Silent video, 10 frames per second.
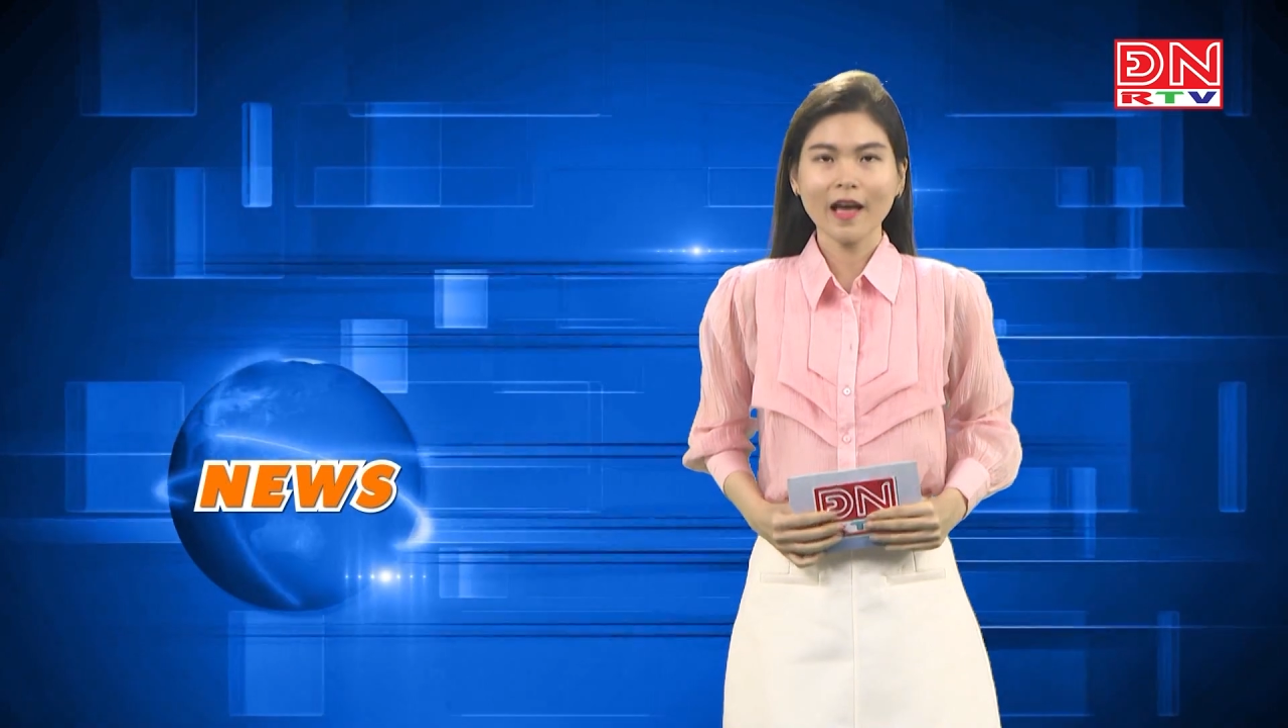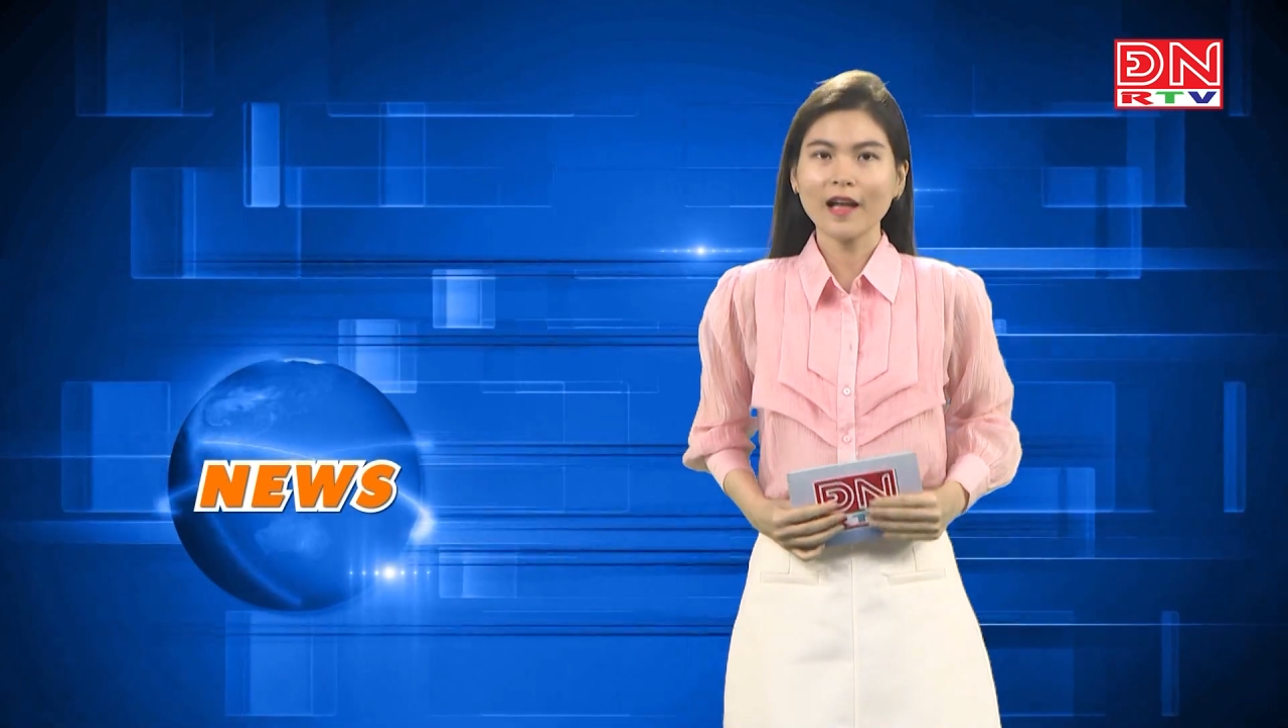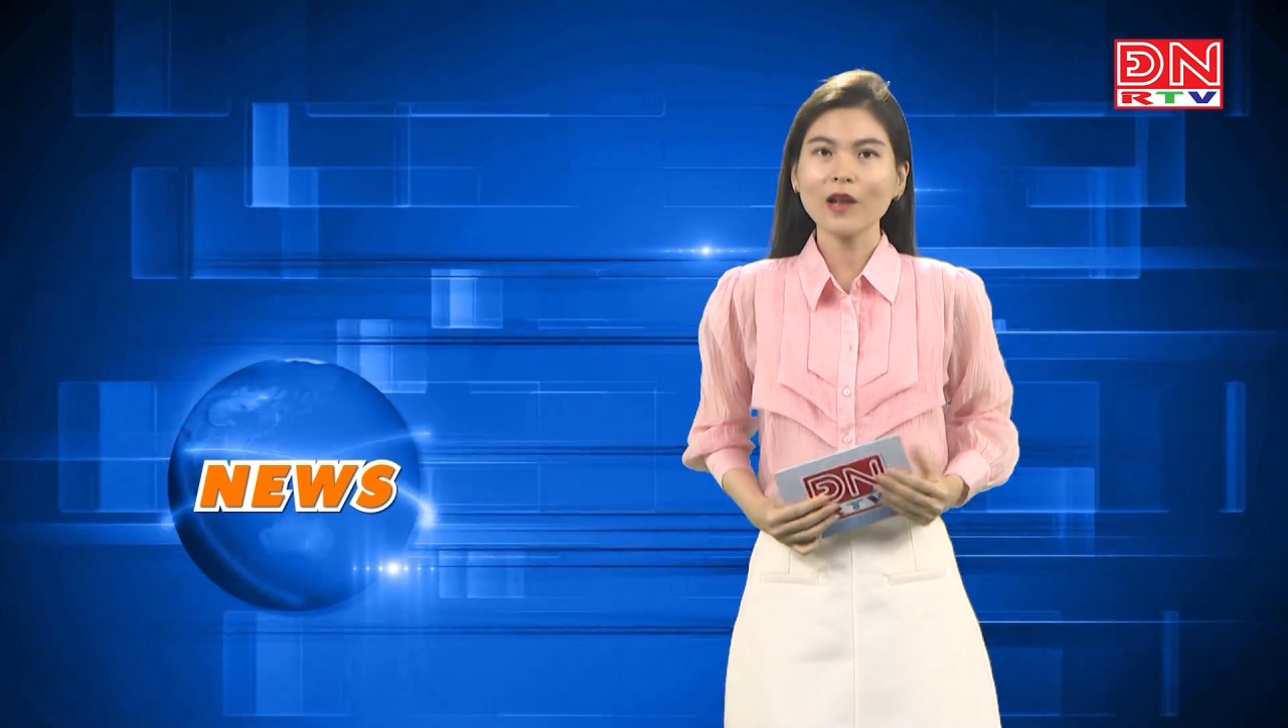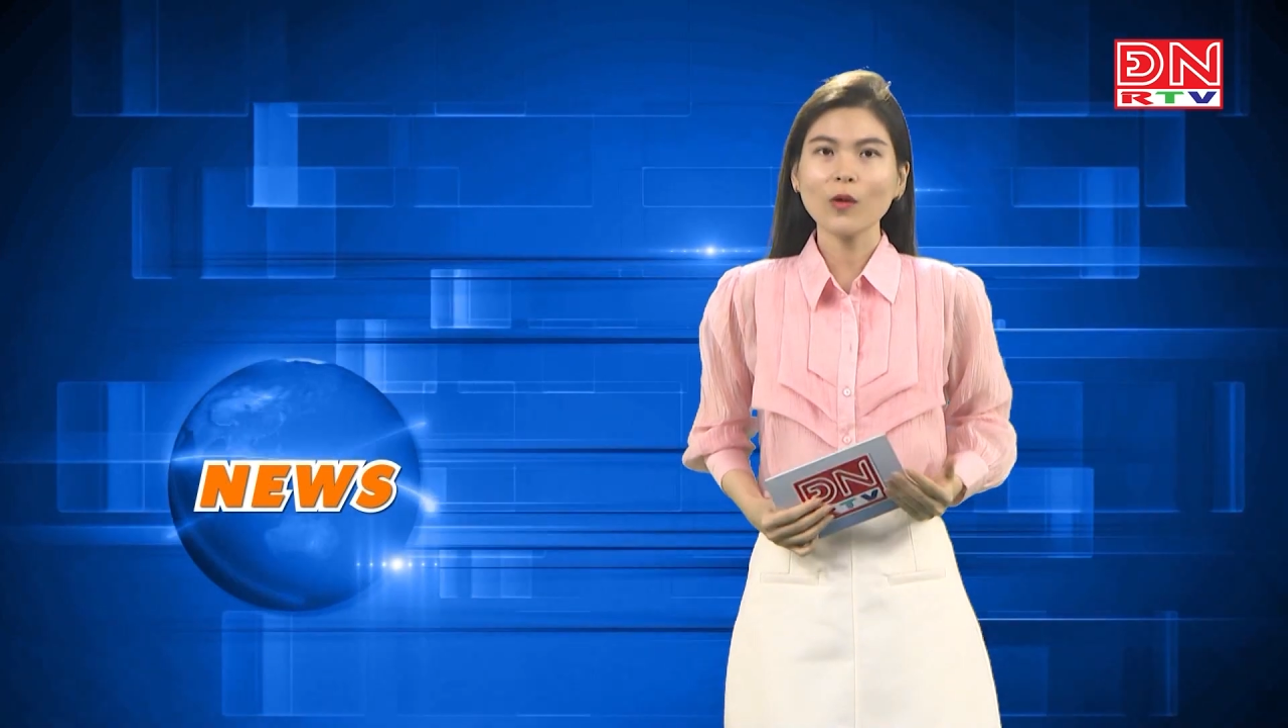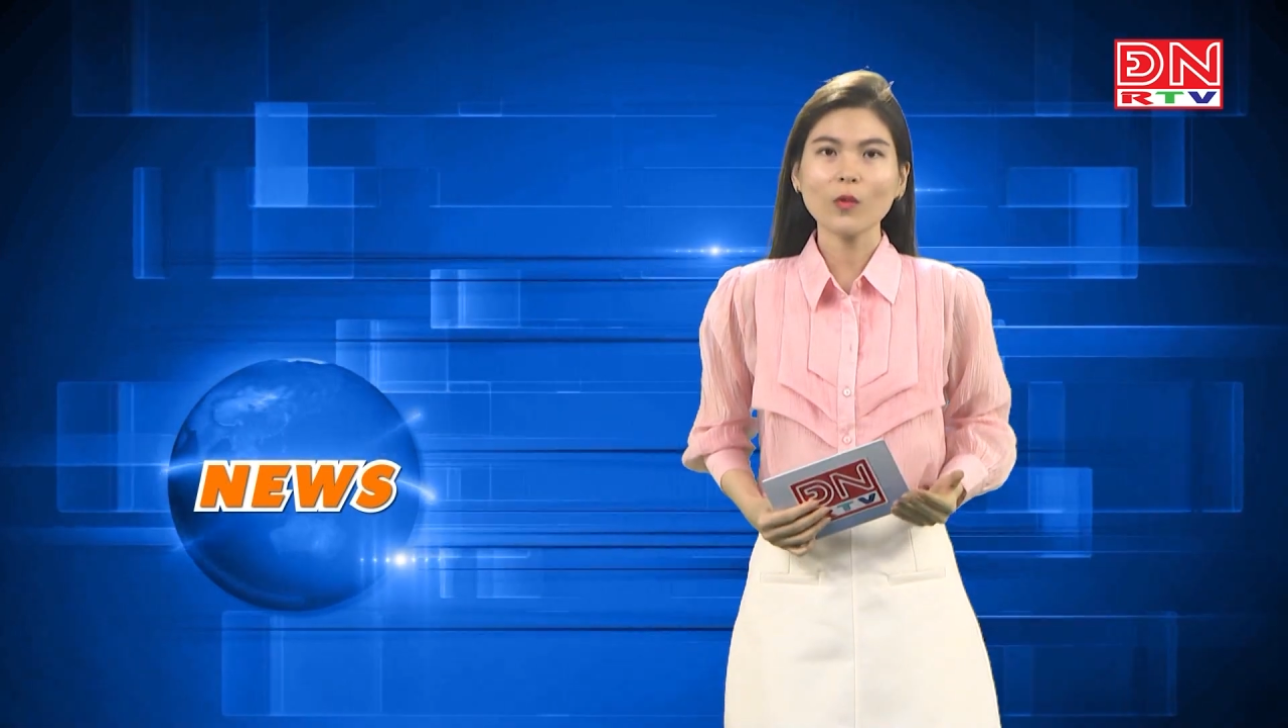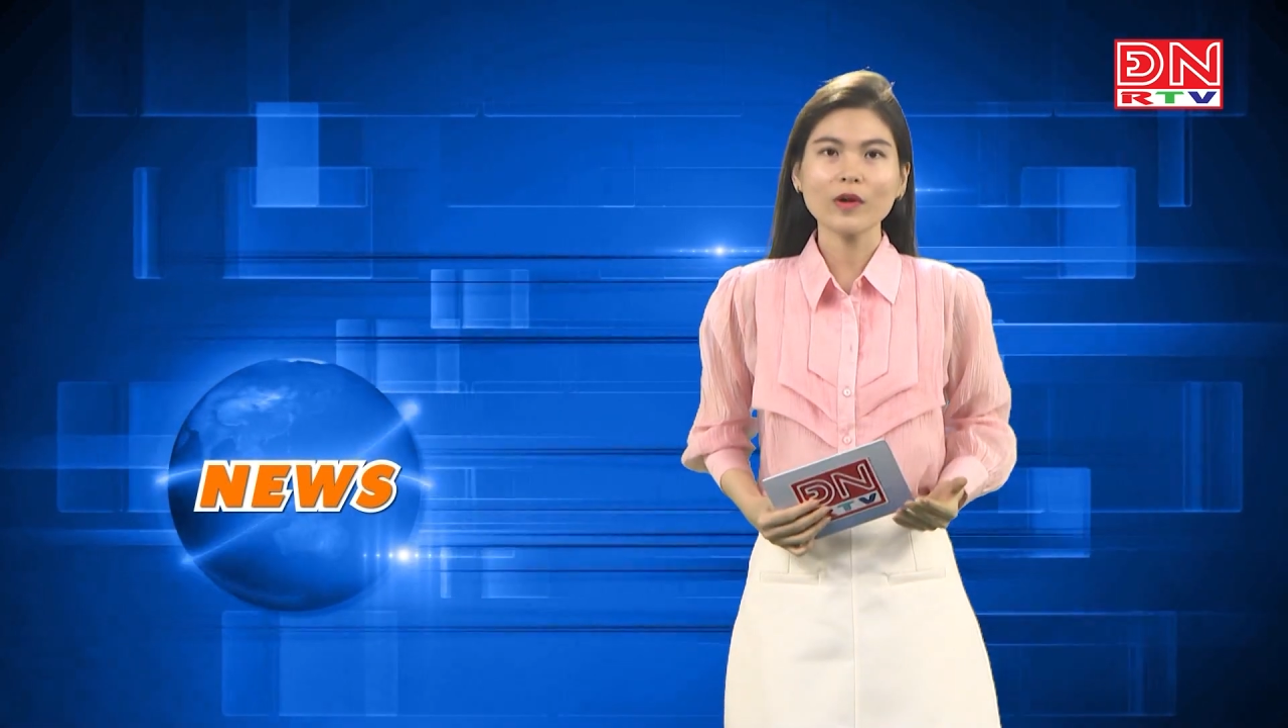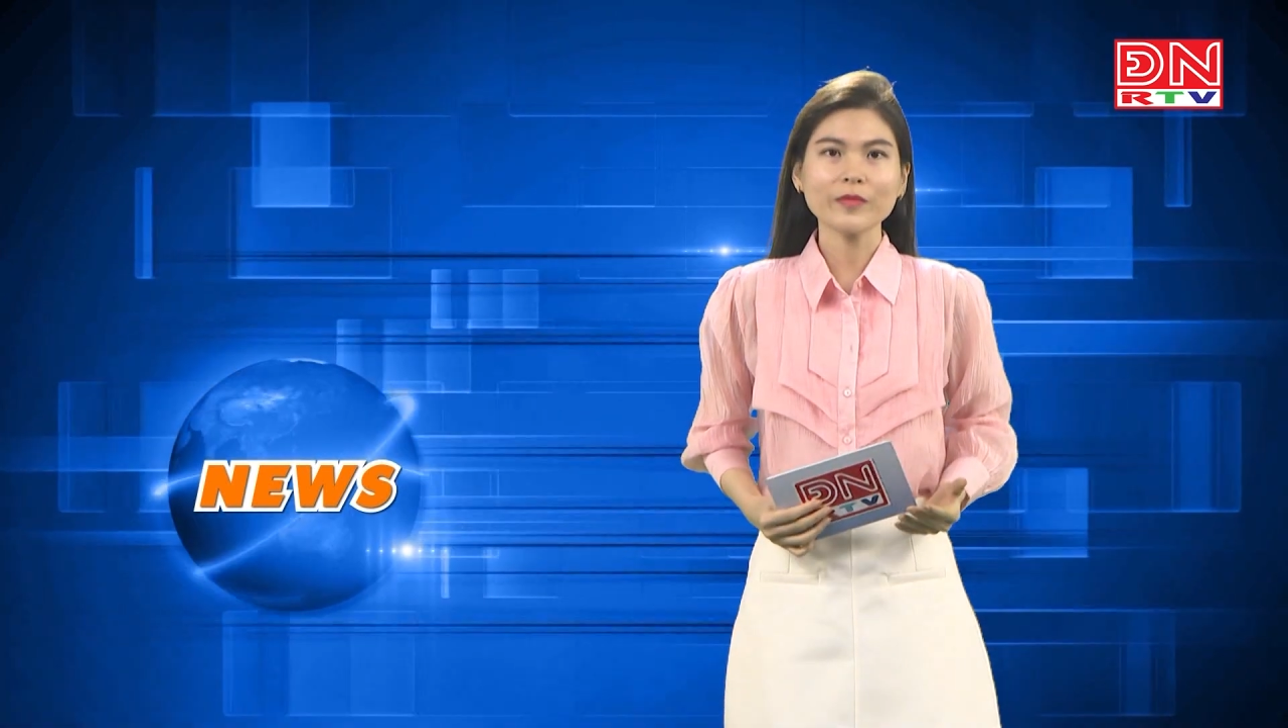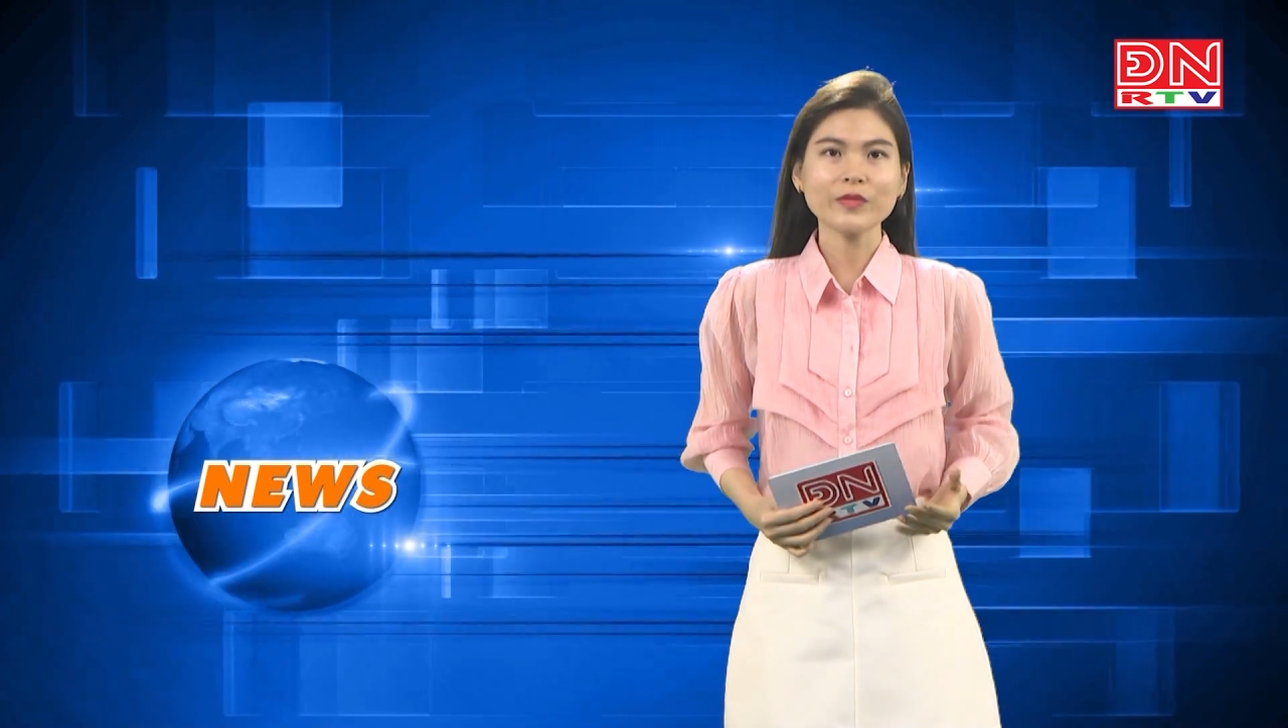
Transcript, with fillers: Hello, welcome